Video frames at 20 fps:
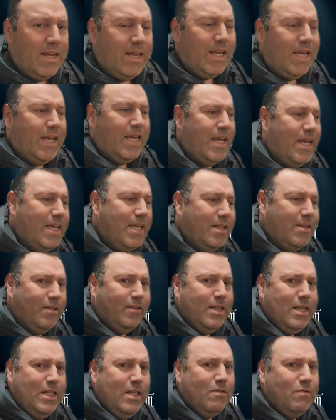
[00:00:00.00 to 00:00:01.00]
and
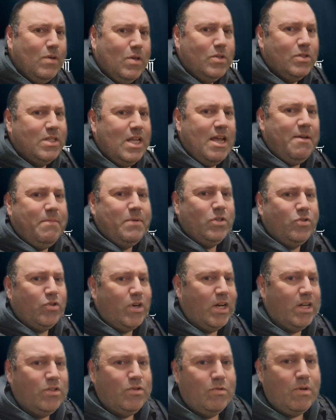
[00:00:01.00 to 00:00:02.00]
Lily Rose Depp is
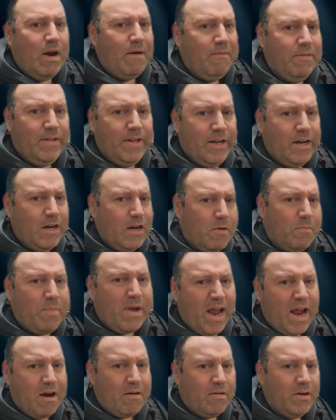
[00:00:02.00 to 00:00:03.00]
trying to do everything in her
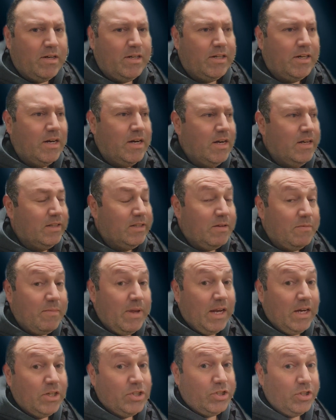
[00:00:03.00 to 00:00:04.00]
power to
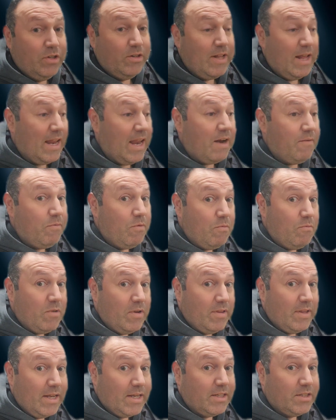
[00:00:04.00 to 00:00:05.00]
make sure that
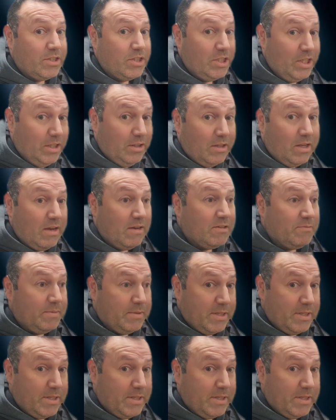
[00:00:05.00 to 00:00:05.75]
everyone that she loves,